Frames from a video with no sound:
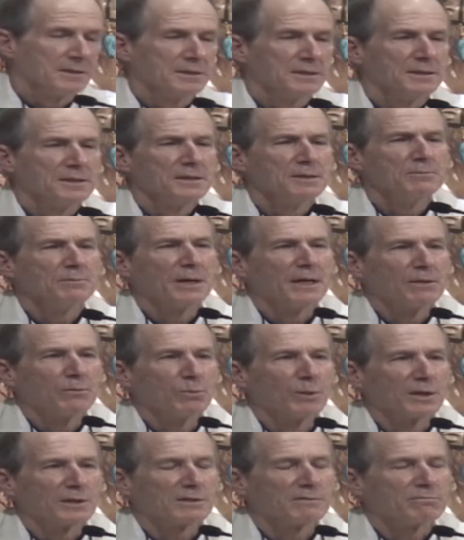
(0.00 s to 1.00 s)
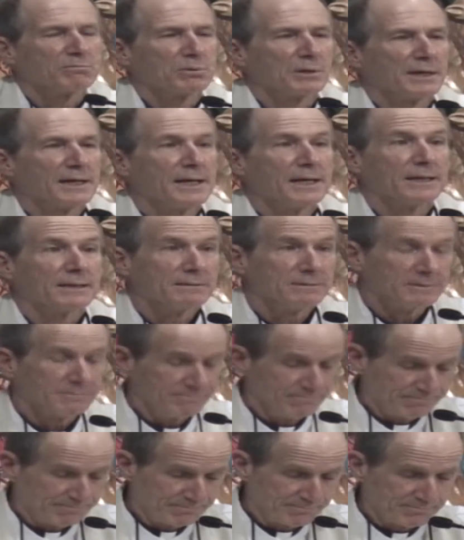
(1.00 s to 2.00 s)
He may well have planned
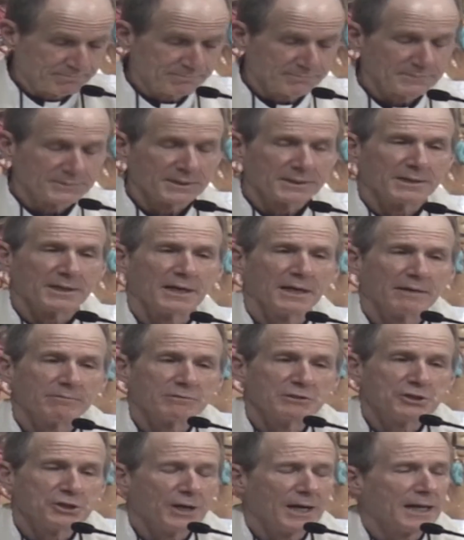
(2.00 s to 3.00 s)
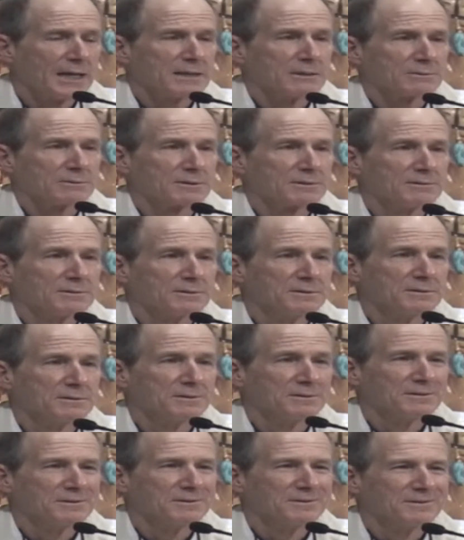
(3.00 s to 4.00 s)
to have a child,
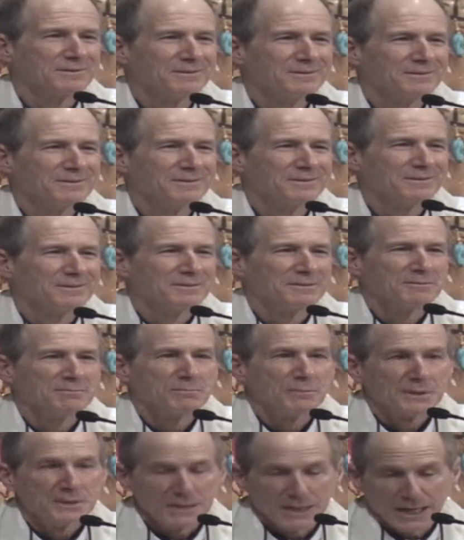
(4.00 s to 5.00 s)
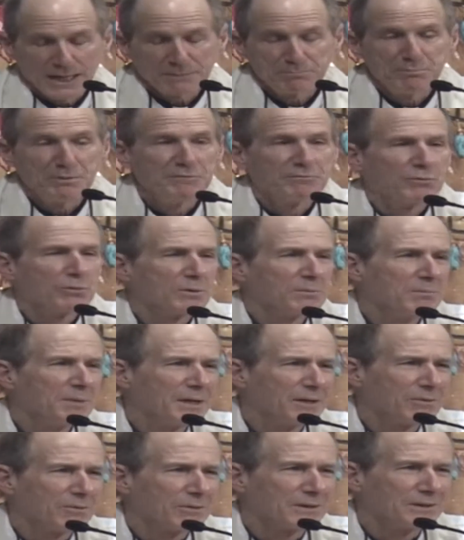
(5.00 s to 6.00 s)
but not before
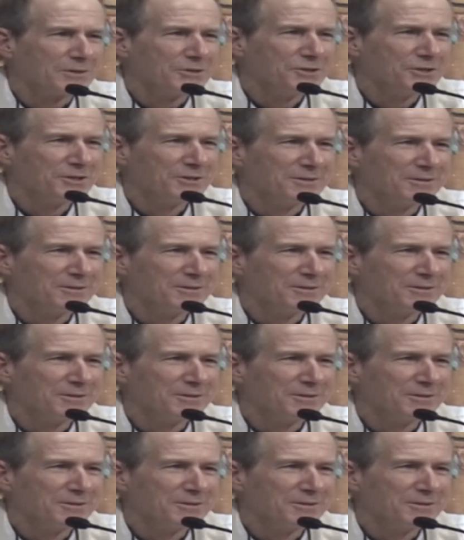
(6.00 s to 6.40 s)
marriage.